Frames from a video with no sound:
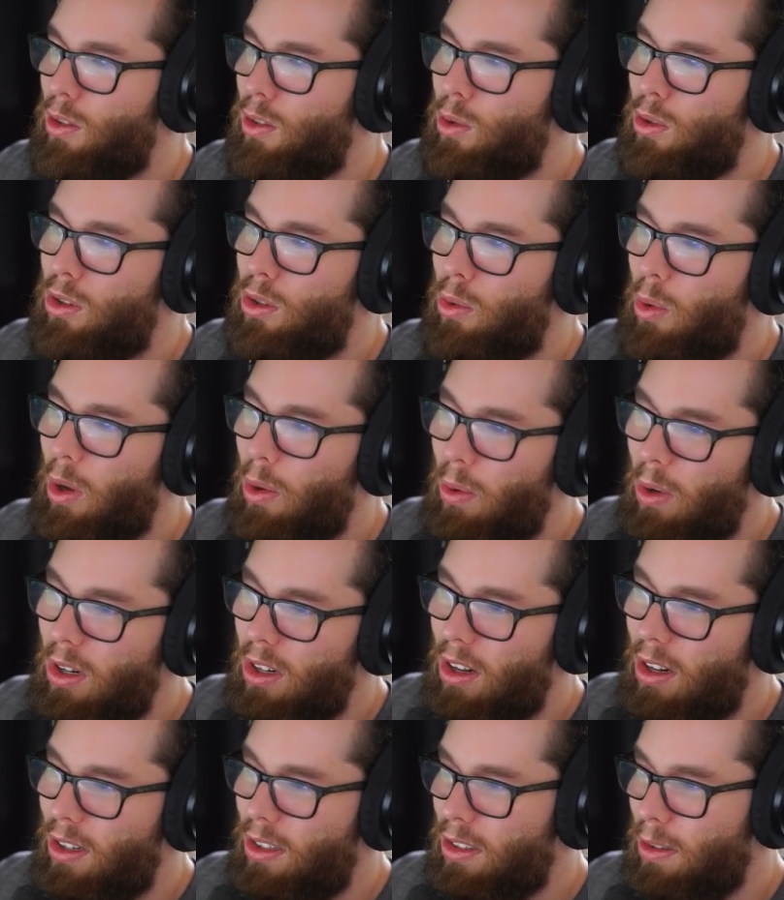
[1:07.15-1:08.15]
was
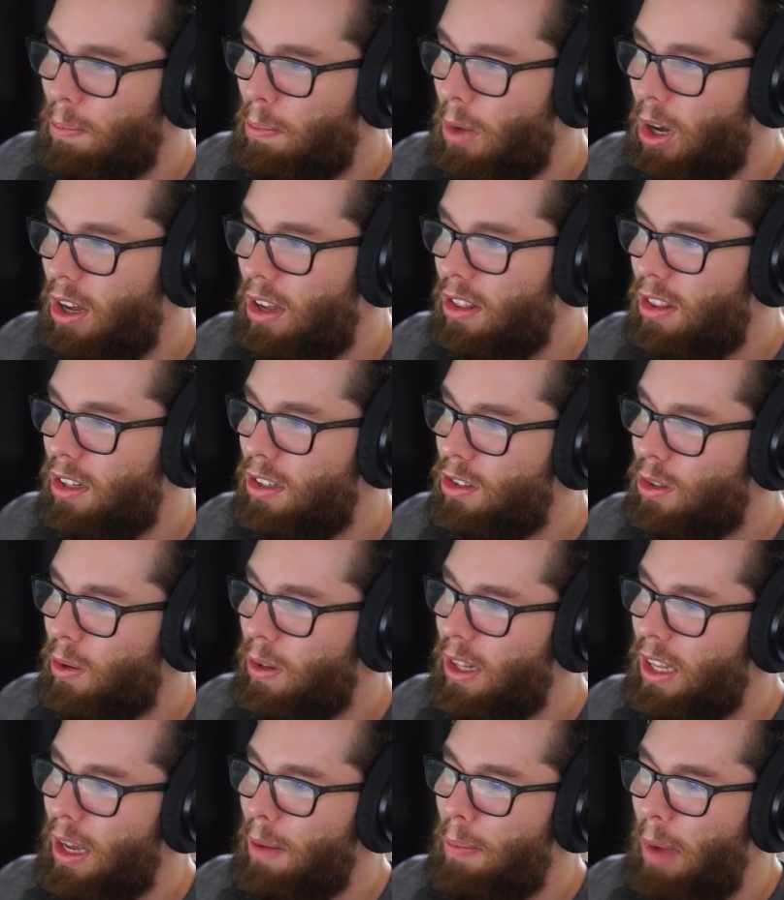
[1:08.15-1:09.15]
twenty-one dollars a month.
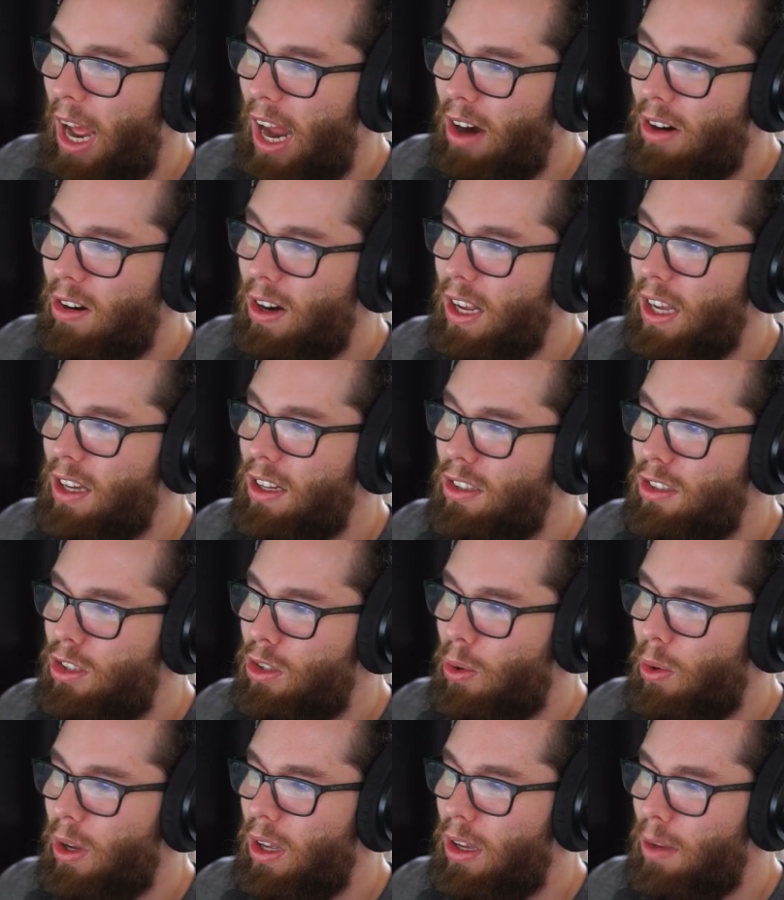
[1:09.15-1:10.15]
Join the Empowering
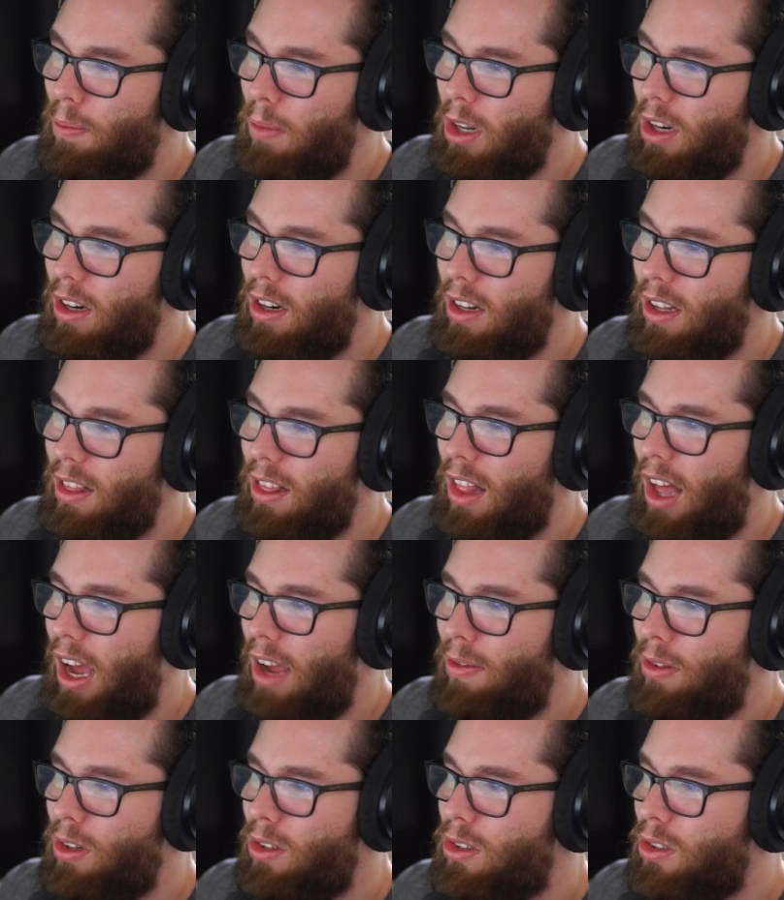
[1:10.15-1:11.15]
Joy community
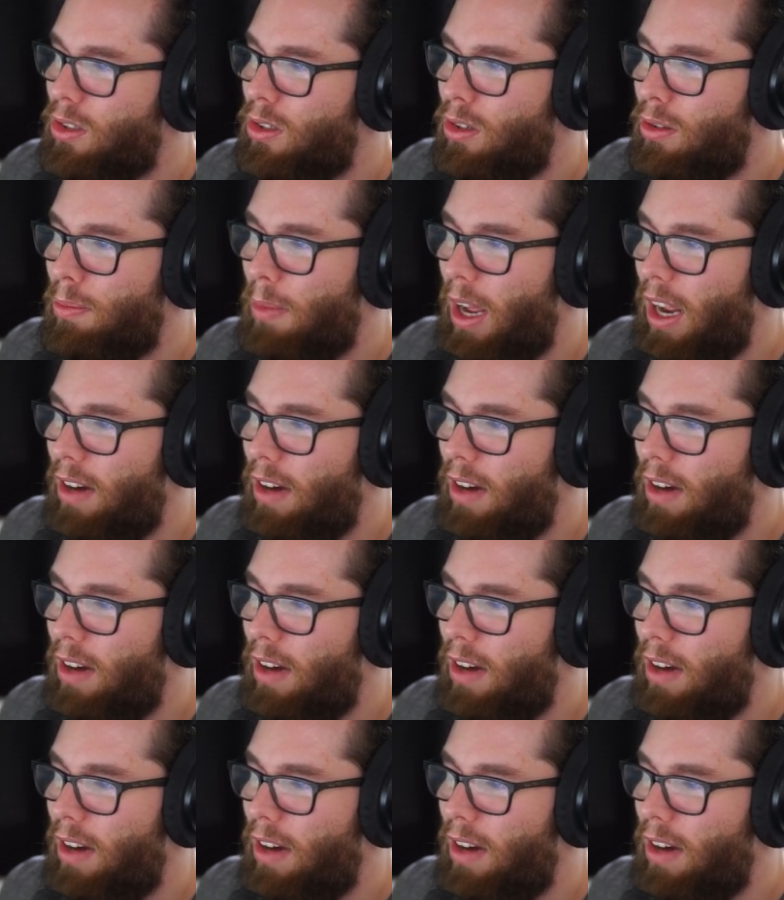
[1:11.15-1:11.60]
live on Zoom